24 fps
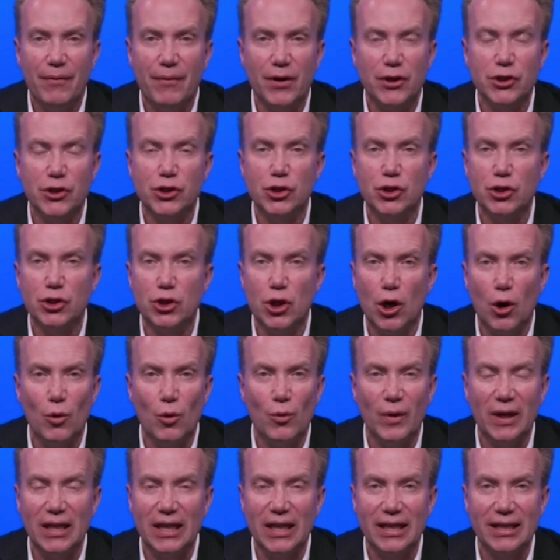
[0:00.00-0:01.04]
And there is no
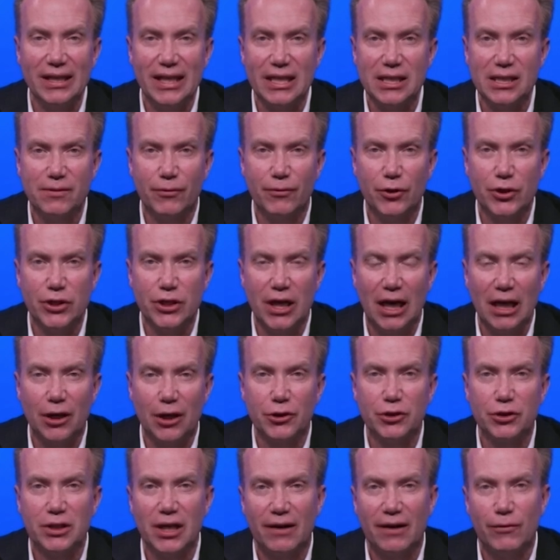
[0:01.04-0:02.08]
willingness for
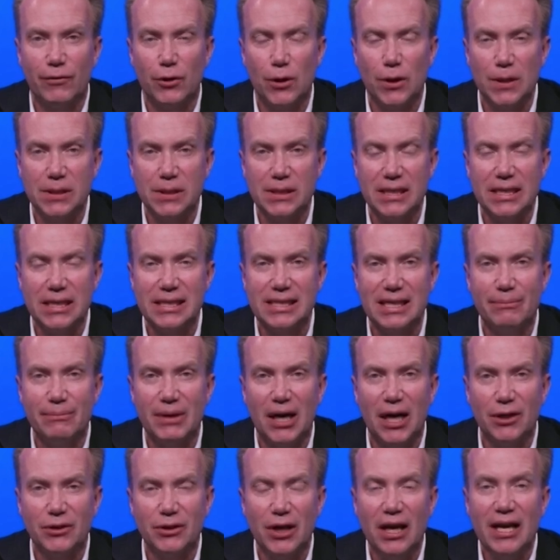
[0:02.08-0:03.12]
dialogue. Davos is
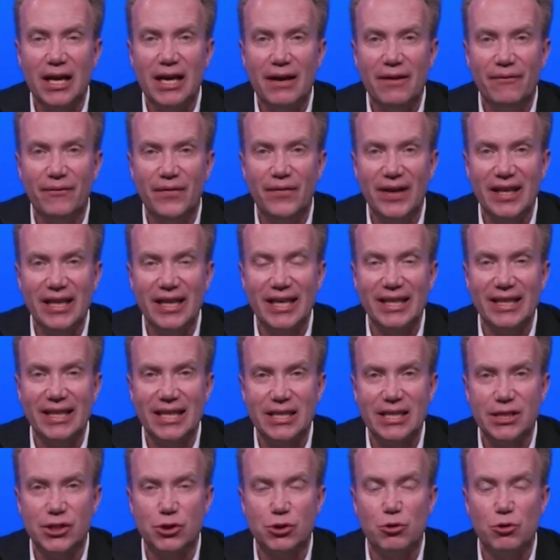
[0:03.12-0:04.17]
about
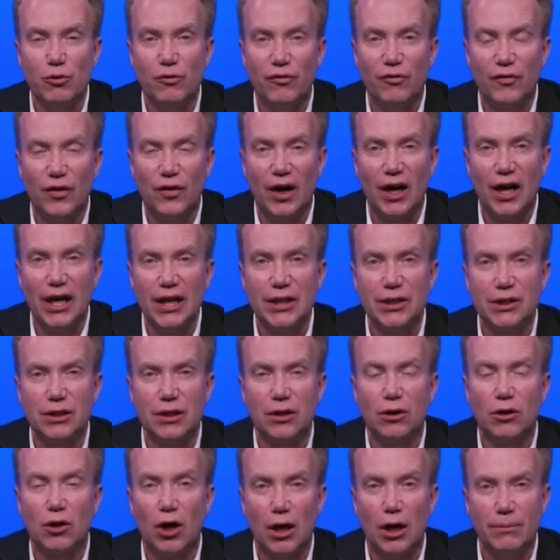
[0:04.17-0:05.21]
willingness to
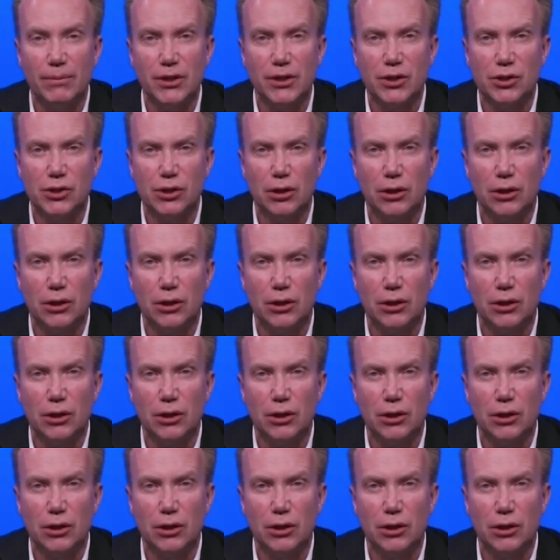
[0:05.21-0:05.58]
find common